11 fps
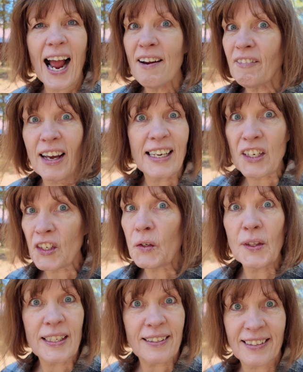I've got to do
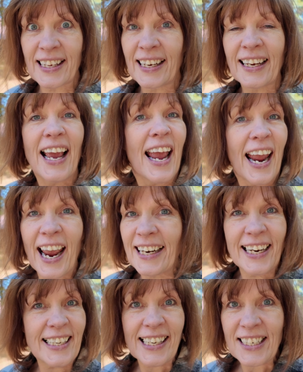this thing and
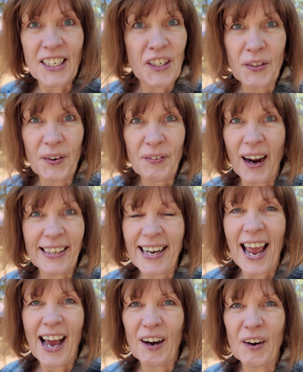I need to do it right
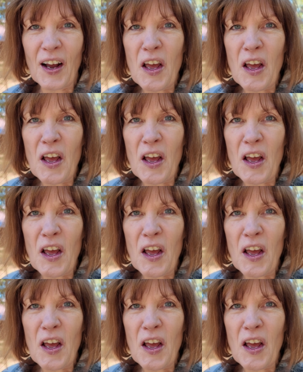now.